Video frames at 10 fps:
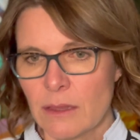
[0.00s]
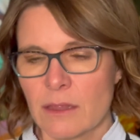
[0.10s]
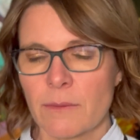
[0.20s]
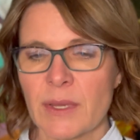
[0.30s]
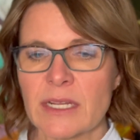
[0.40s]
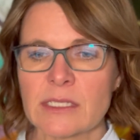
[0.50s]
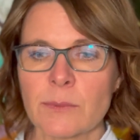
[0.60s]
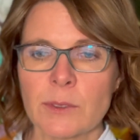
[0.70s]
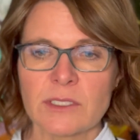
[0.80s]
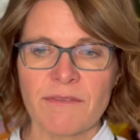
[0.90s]
The
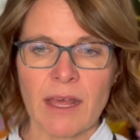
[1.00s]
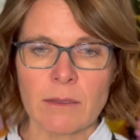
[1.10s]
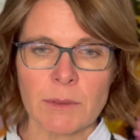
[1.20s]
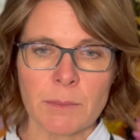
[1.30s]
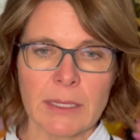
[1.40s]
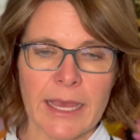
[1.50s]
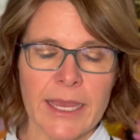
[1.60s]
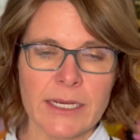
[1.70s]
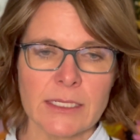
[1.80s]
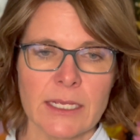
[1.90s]
municipal development
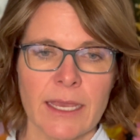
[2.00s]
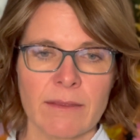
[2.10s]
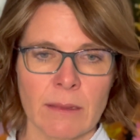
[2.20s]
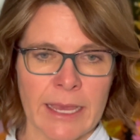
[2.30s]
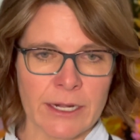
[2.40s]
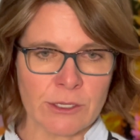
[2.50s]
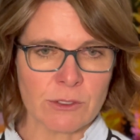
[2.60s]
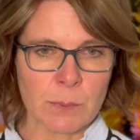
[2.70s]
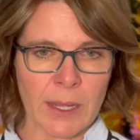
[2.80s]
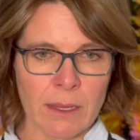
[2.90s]
plan and the land
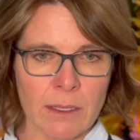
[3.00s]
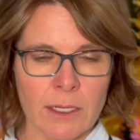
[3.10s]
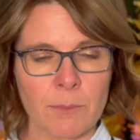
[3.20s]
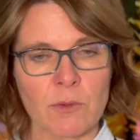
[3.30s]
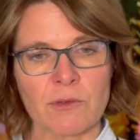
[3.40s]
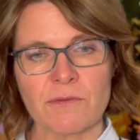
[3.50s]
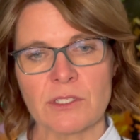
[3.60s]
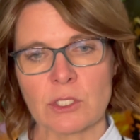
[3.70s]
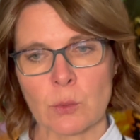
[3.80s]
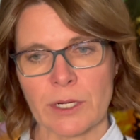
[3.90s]
use bylaw approved
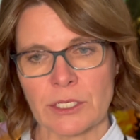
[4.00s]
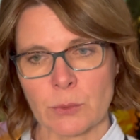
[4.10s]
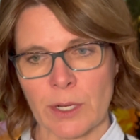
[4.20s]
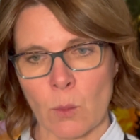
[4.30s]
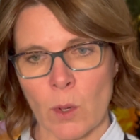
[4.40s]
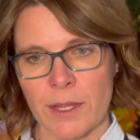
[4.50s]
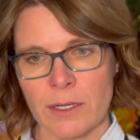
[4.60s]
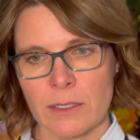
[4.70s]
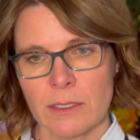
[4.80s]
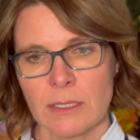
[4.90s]
in 2021